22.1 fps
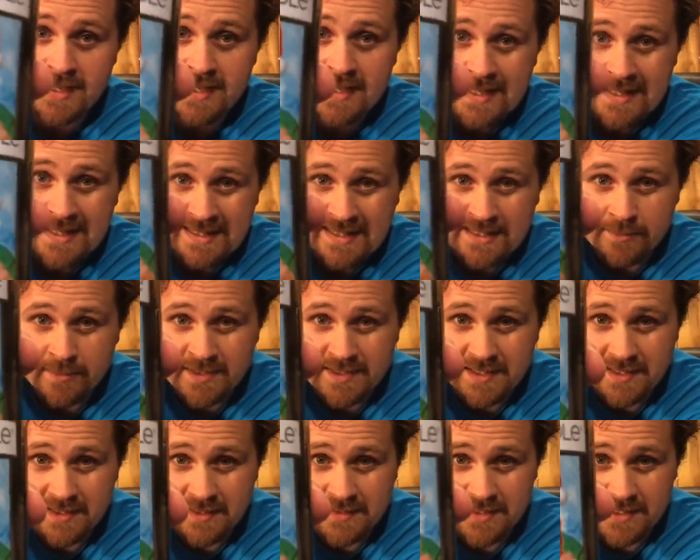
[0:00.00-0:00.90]

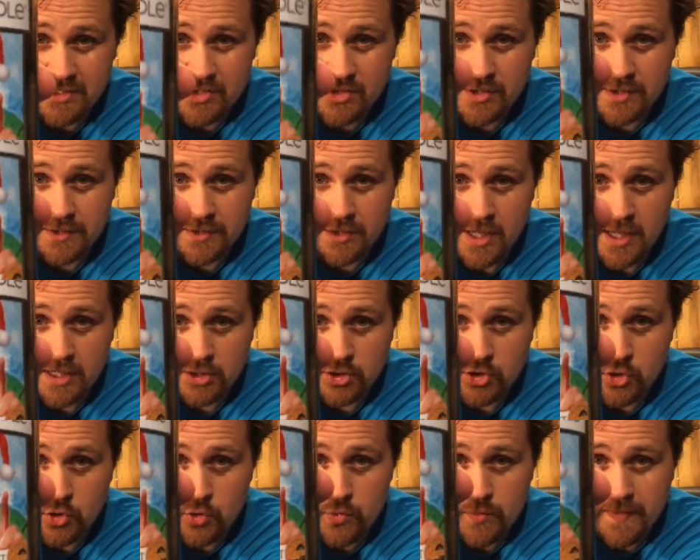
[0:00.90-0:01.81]
Limited edition uh,
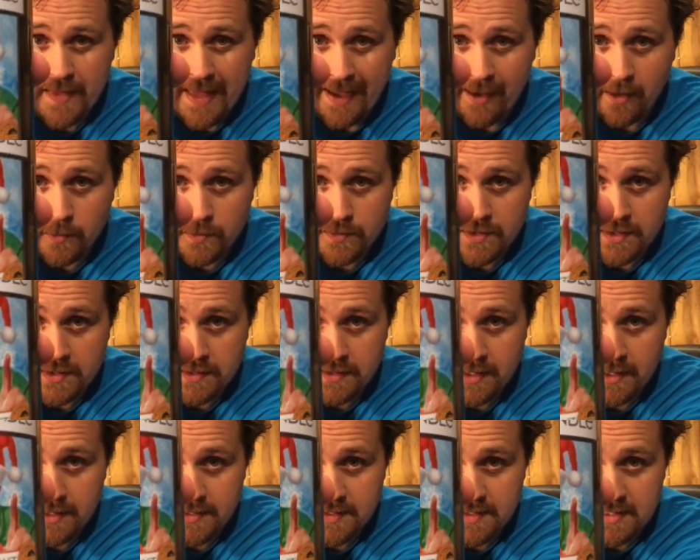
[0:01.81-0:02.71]

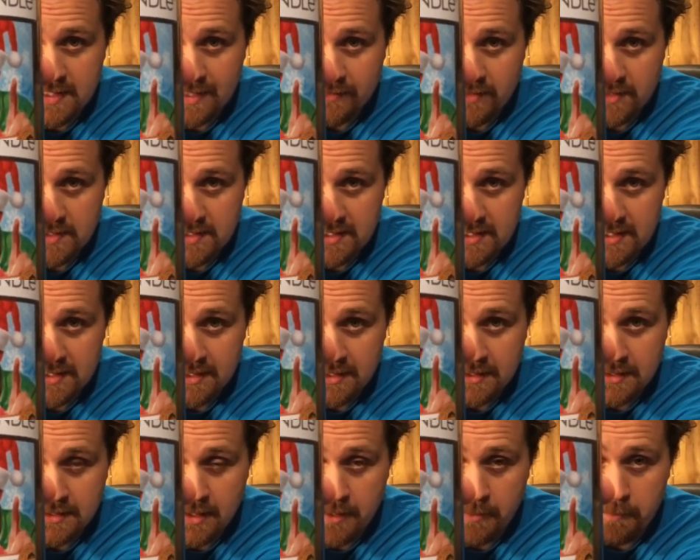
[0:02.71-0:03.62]

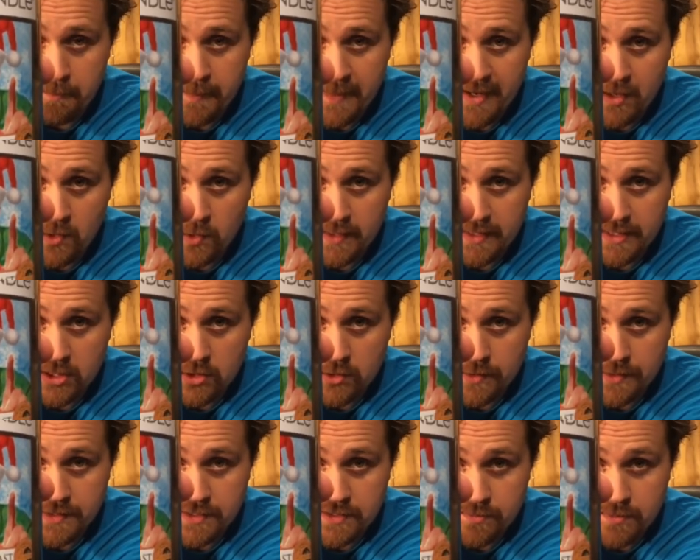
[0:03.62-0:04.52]
2017 Merry
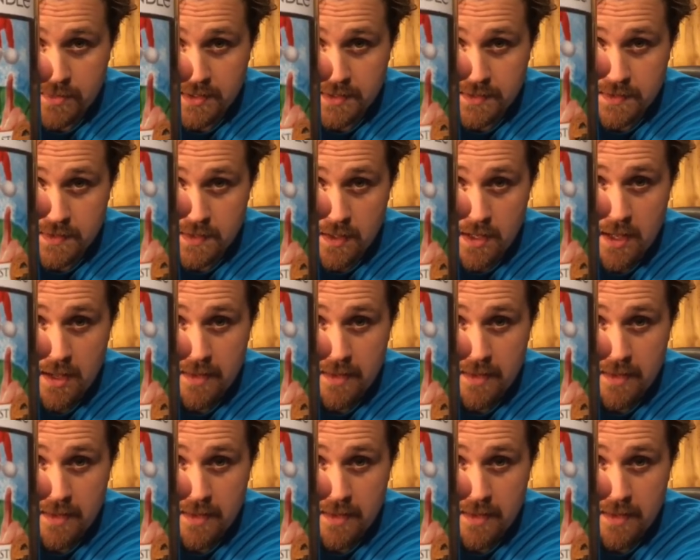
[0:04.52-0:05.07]
Christmas,